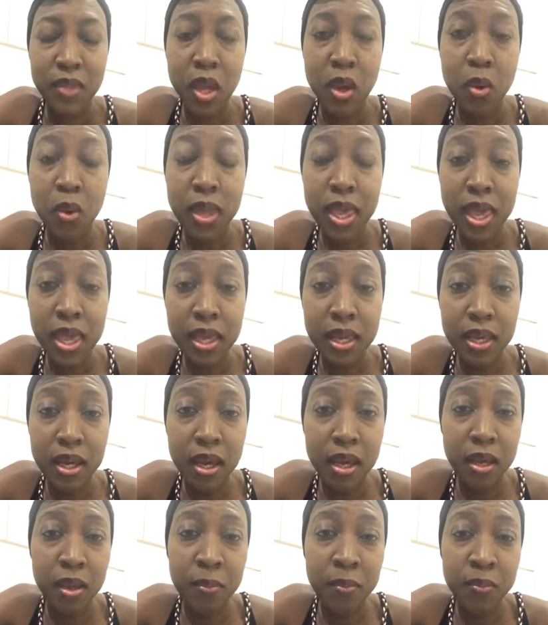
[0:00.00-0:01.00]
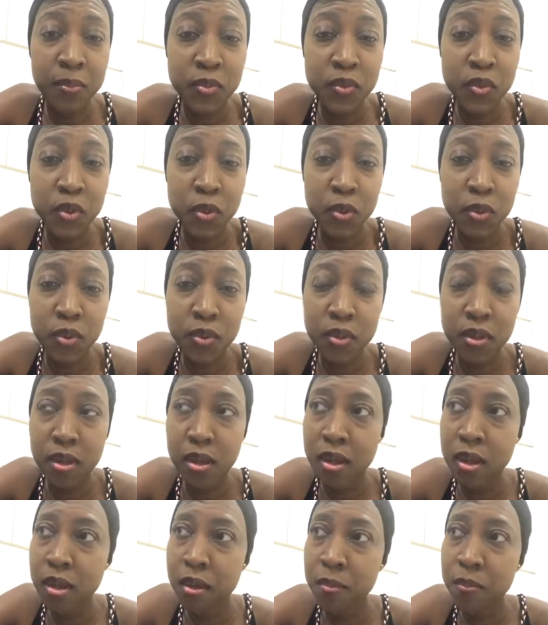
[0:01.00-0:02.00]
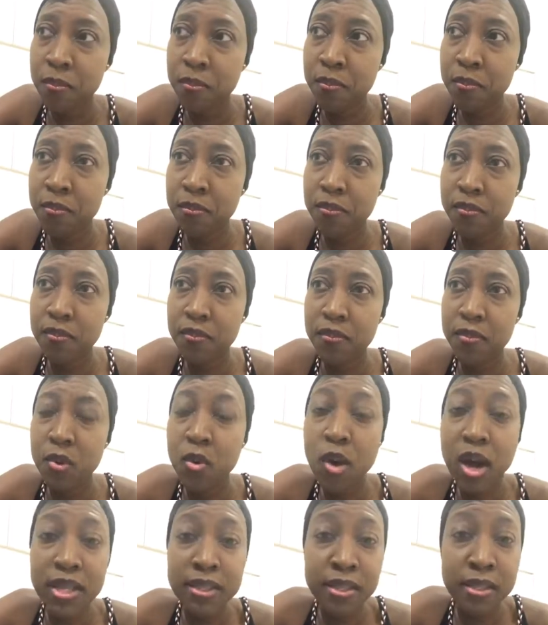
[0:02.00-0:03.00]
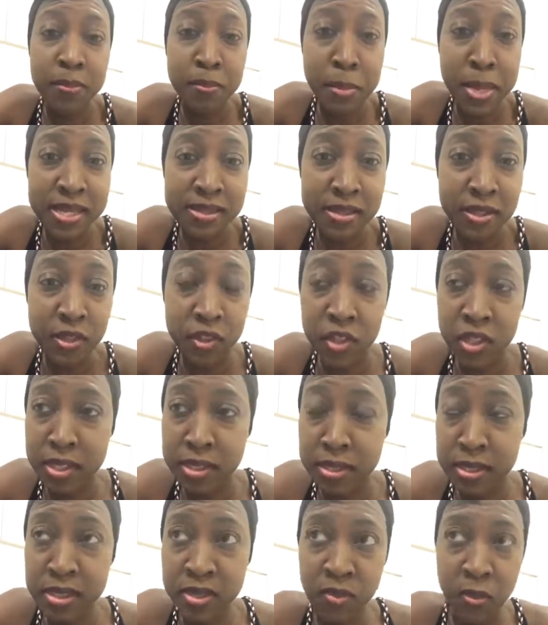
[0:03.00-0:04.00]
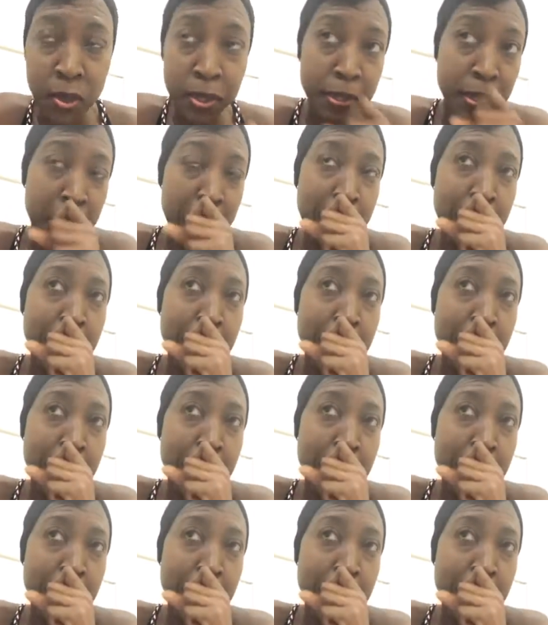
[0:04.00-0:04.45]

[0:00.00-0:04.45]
Okay, Kuan Yin message is this one.